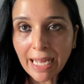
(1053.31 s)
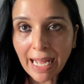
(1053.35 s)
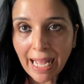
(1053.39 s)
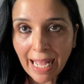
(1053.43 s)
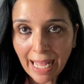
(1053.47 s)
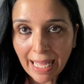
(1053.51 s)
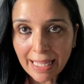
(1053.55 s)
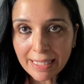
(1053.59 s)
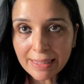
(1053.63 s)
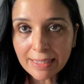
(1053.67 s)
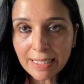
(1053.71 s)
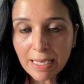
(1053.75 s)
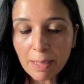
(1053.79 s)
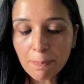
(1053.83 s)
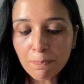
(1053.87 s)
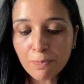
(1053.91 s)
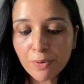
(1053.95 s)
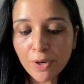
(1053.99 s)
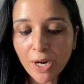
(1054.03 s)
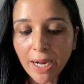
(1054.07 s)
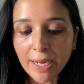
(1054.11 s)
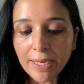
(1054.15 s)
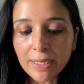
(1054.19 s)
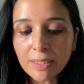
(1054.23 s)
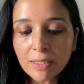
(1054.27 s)
and their
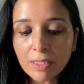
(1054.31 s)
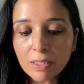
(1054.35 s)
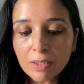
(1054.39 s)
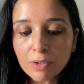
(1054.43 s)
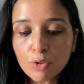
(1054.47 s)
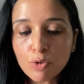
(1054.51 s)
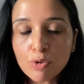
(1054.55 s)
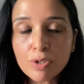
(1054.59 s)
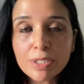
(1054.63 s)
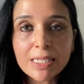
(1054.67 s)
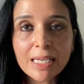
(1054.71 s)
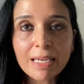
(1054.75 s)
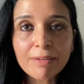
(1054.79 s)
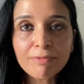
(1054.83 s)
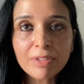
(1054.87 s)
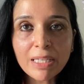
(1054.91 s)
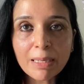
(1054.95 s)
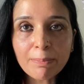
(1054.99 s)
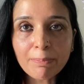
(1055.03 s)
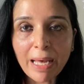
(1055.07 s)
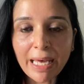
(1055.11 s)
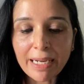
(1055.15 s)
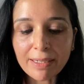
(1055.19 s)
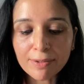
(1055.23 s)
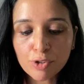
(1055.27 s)
pride to save their
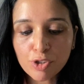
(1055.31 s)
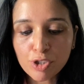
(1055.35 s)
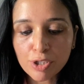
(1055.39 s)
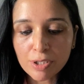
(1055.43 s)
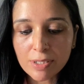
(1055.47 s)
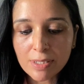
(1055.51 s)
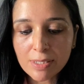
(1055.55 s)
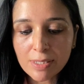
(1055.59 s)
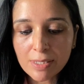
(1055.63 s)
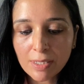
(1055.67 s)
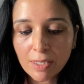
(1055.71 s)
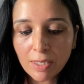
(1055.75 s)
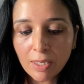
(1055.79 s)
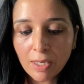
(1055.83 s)
marriages